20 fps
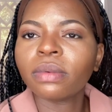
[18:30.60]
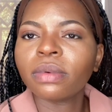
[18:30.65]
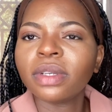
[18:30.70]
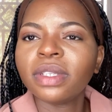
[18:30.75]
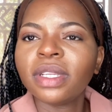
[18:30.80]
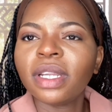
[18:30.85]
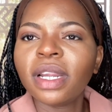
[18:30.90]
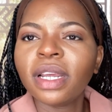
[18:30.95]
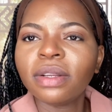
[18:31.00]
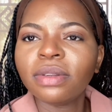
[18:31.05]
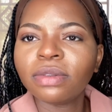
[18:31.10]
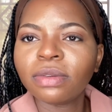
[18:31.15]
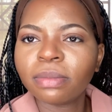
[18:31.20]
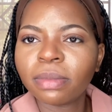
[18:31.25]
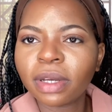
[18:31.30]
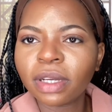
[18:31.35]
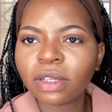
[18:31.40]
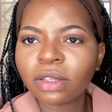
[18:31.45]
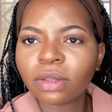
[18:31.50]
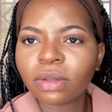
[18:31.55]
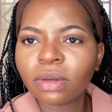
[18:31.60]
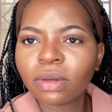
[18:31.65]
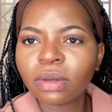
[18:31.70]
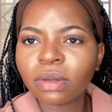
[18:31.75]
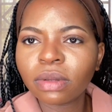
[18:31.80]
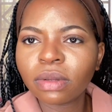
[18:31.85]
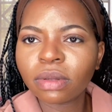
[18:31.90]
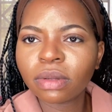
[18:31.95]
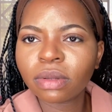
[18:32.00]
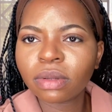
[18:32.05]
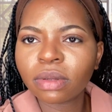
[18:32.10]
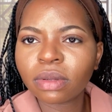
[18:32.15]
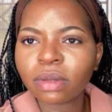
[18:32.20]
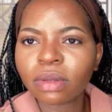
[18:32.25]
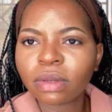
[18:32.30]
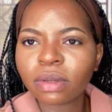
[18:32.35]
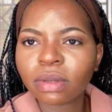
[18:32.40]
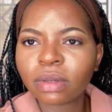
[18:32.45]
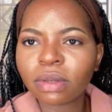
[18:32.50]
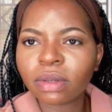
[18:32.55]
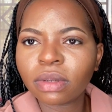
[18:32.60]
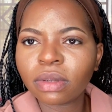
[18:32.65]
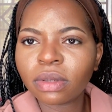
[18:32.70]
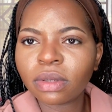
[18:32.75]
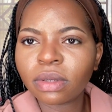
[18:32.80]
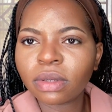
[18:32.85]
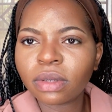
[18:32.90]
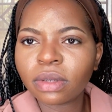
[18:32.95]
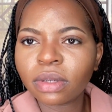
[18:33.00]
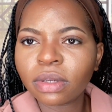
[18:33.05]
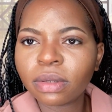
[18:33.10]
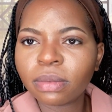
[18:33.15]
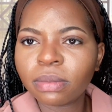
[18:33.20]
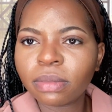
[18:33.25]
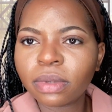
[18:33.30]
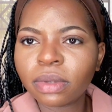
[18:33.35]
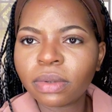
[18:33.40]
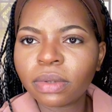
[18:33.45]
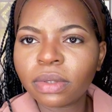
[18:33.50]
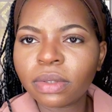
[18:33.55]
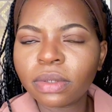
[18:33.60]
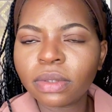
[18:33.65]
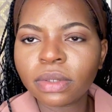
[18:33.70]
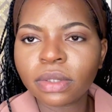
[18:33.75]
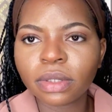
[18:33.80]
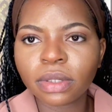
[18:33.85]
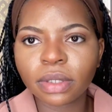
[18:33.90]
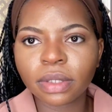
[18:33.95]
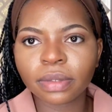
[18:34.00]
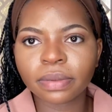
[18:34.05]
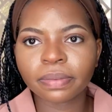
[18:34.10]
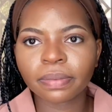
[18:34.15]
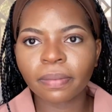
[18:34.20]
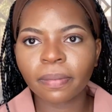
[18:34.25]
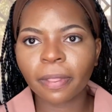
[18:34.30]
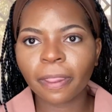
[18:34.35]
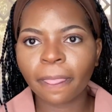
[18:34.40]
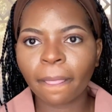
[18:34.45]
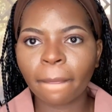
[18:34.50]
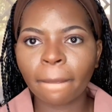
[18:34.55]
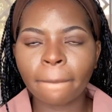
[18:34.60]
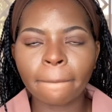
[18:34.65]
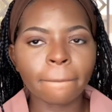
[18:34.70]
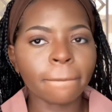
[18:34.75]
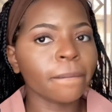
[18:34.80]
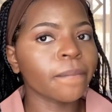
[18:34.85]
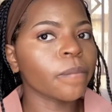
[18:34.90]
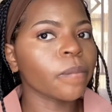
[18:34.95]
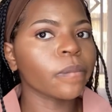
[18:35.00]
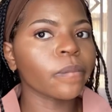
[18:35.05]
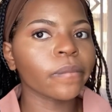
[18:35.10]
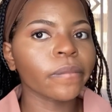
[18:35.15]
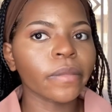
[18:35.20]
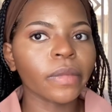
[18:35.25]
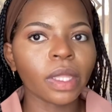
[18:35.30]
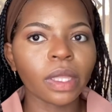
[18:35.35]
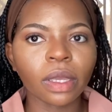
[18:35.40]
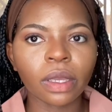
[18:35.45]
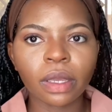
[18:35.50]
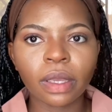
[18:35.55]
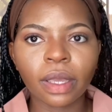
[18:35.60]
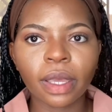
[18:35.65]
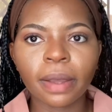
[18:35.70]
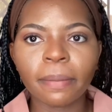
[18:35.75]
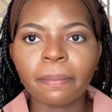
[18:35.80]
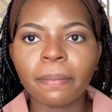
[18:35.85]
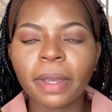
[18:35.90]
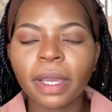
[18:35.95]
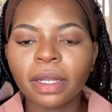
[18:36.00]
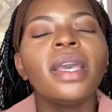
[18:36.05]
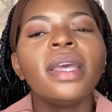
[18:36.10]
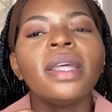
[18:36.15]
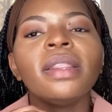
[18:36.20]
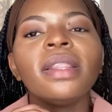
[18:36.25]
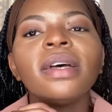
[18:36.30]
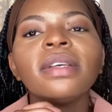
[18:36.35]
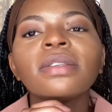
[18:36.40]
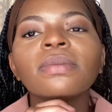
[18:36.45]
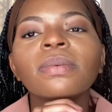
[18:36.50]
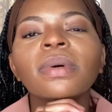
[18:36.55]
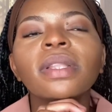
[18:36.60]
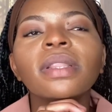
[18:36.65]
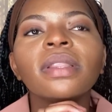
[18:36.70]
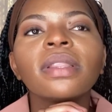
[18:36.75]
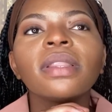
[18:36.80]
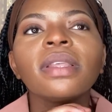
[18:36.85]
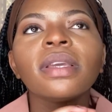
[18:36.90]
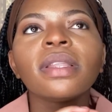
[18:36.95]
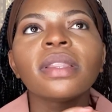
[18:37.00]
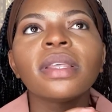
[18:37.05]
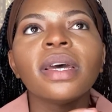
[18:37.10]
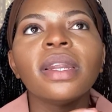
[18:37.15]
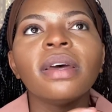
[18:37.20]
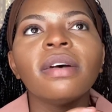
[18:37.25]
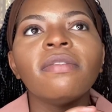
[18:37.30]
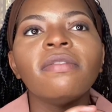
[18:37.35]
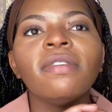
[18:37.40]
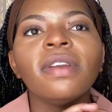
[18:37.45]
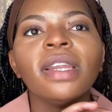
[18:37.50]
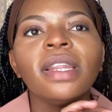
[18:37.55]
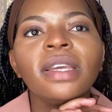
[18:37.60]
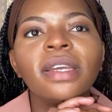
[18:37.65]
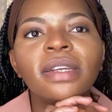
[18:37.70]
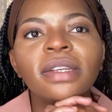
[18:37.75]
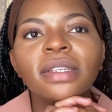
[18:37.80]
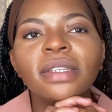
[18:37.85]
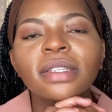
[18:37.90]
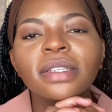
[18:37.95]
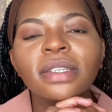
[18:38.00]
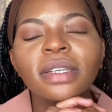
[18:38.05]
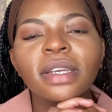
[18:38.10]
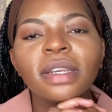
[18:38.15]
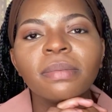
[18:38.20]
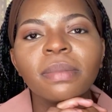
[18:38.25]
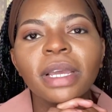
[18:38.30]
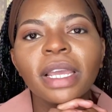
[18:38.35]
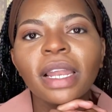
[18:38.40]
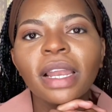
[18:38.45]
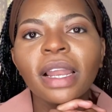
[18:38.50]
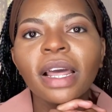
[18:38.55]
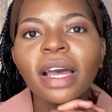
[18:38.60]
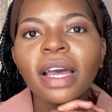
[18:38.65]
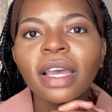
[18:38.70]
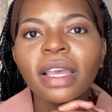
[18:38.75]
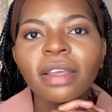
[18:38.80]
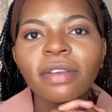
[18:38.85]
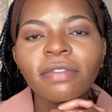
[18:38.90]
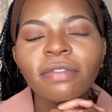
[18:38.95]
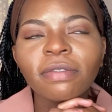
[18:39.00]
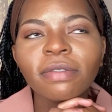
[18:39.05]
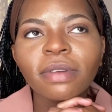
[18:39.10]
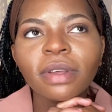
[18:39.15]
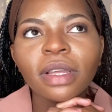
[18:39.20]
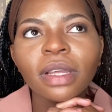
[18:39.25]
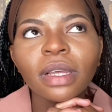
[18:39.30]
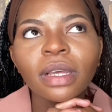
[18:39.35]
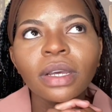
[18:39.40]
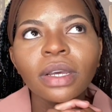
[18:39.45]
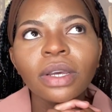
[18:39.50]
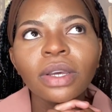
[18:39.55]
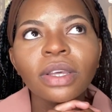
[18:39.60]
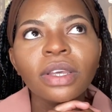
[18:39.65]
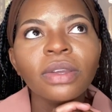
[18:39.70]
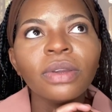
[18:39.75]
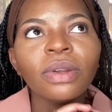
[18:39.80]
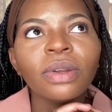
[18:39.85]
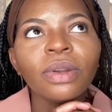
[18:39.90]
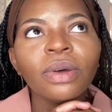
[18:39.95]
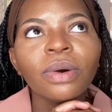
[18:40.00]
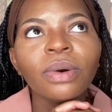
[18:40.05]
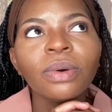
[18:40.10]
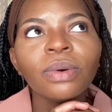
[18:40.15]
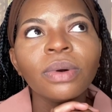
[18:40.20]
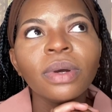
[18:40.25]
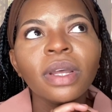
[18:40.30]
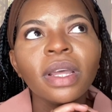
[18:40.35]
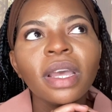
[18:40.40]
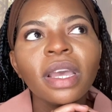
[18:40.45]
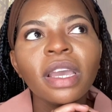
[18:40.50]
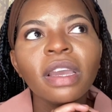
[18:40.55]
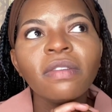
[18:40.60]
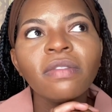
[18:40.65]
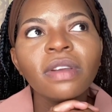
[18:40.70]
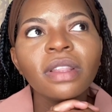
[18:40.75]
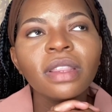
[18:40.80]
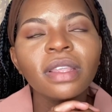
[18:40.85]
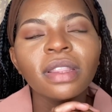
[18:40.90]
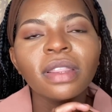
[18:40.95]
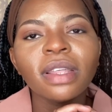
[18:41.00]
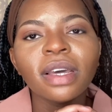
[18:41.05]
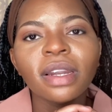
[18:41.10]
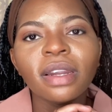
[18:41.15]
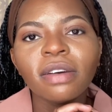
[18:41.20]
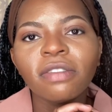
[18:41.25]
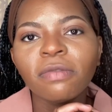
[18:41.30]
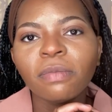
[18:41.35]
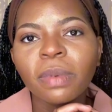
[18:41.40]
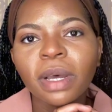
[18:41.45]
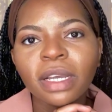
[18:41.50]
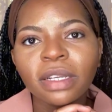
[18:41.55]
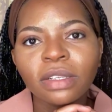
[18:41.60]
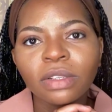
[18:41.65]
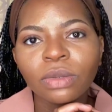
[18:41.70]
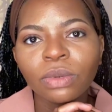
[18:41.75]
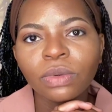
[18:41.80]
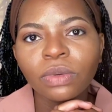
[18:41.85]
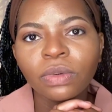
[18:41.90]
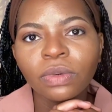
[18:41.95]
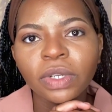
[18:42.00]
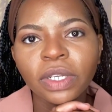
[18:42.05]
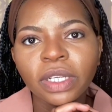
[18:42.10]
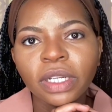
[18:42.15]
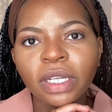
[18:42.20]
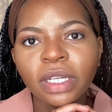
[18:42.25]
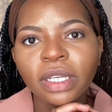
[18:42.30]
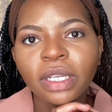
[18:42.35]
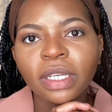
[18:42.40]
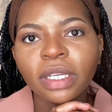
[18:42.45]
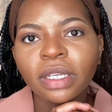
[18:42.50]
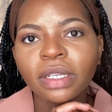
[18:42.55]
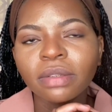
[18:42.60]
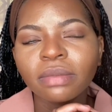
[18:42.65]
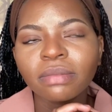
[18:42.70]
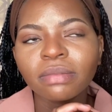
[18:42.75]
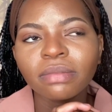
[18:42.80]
Is it like too much though? Maybe just it. Yeah, babe. And that's one thing that I've learned in my life. You know, everything that I've passed through, really,